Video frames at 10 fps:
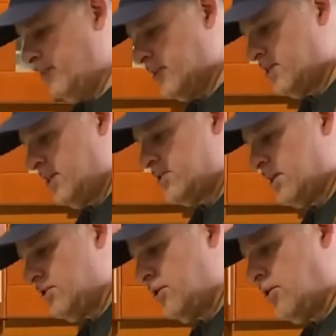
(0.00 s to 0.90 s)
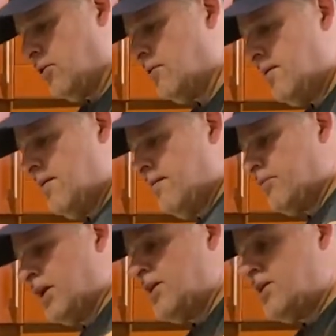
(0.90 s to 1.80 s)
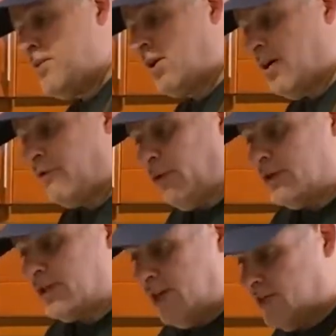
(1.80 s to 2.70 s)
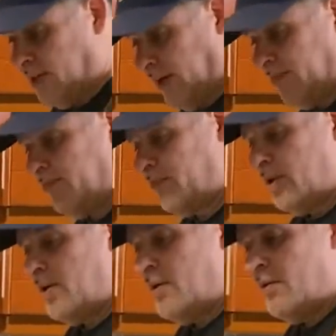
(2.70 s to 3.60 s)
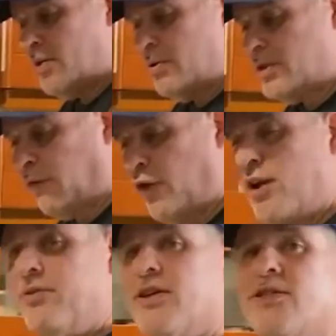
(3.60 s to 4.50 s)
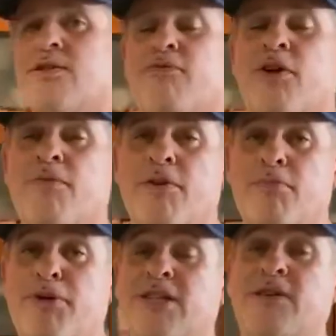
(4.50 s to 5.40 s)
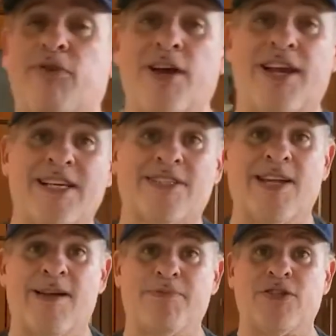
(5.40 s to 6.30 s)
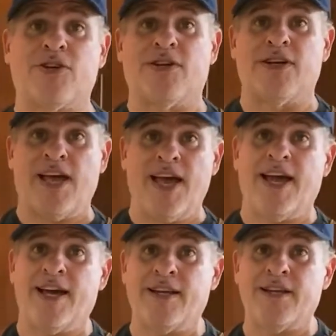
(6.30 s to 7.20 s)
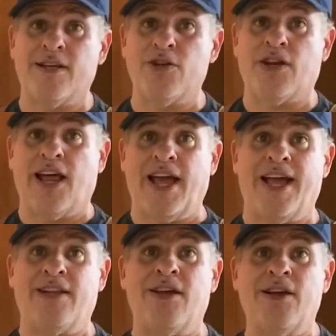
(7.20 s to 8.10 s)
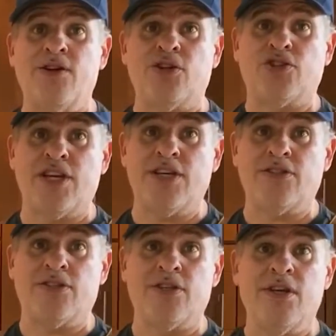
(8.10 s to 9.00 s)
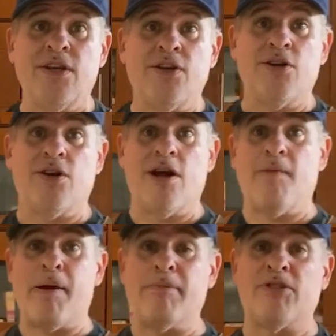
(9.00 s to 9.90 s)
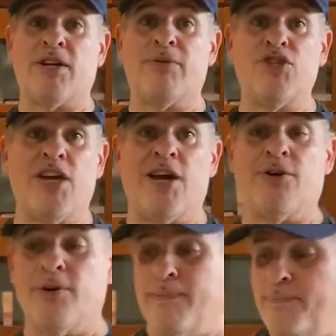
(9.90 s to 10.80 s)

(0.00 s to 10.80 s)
Season as you go. Now you need to be careful with seasoning. The reason for that because the very last step that you're gonna add your cheese, your Parmigiano Reggiano,